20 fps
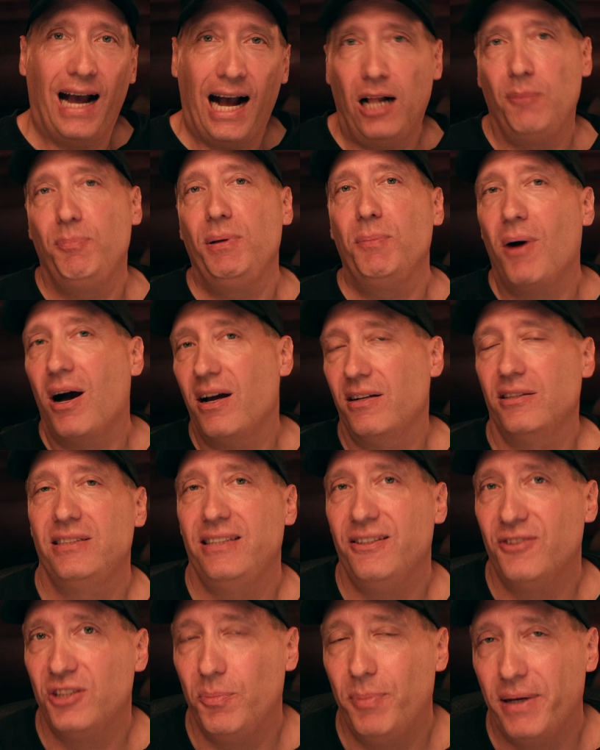I'll be modest
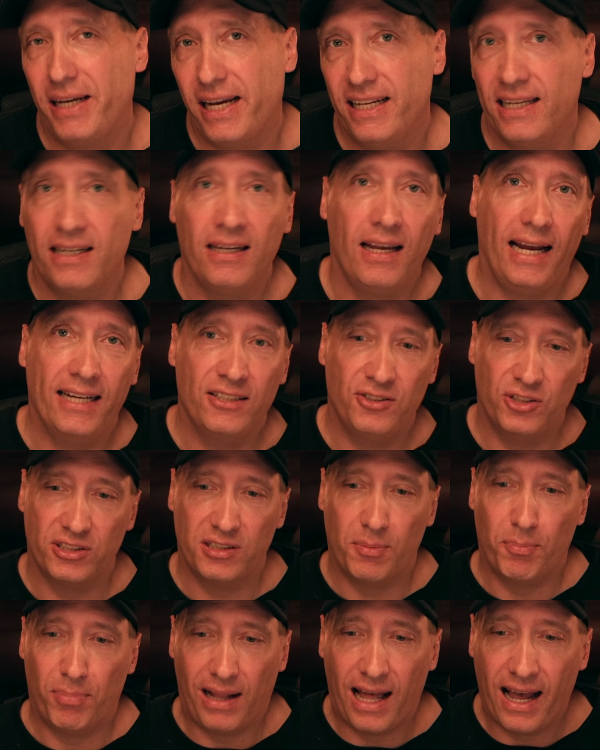here in the beginning and
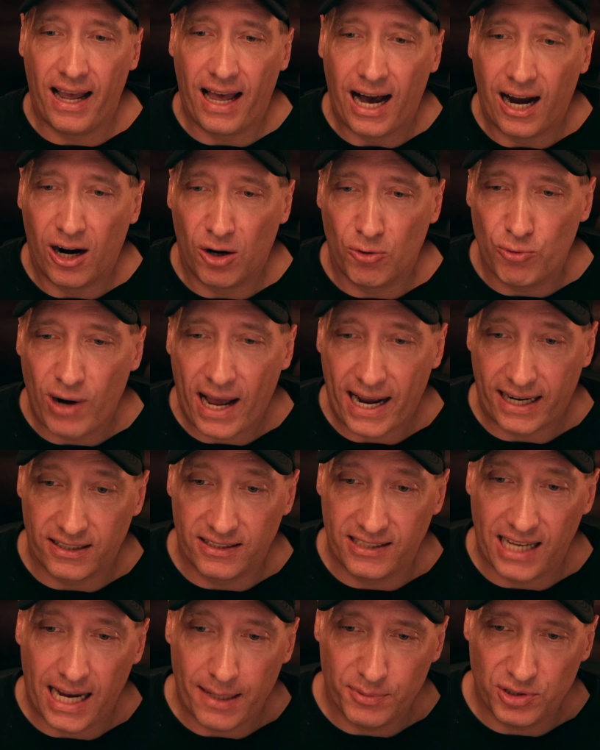just apply our rack
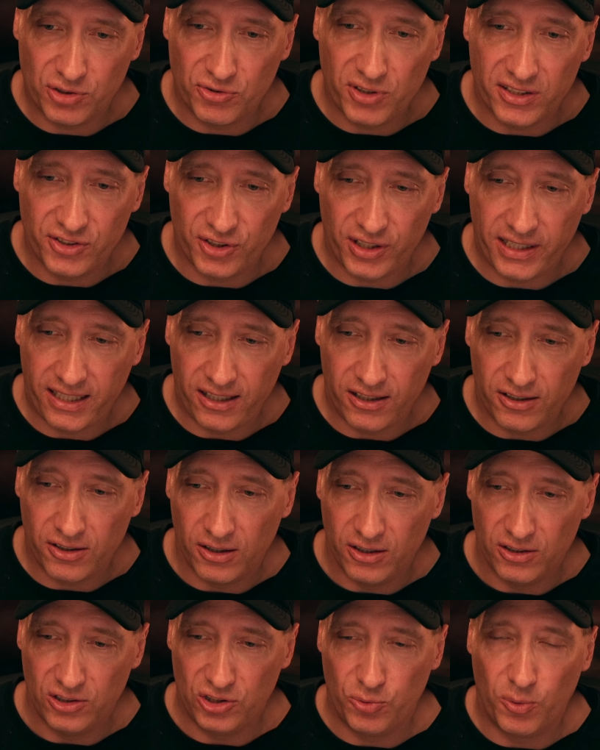time stretcher here
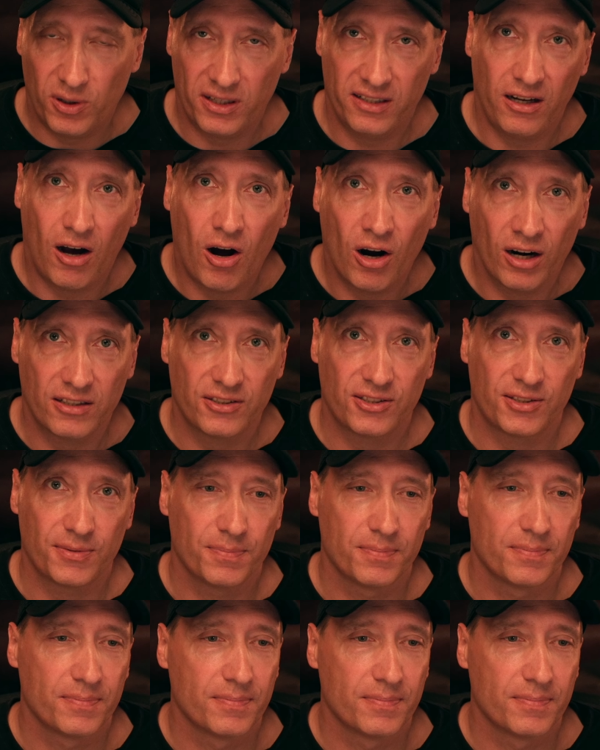to one of the arcs.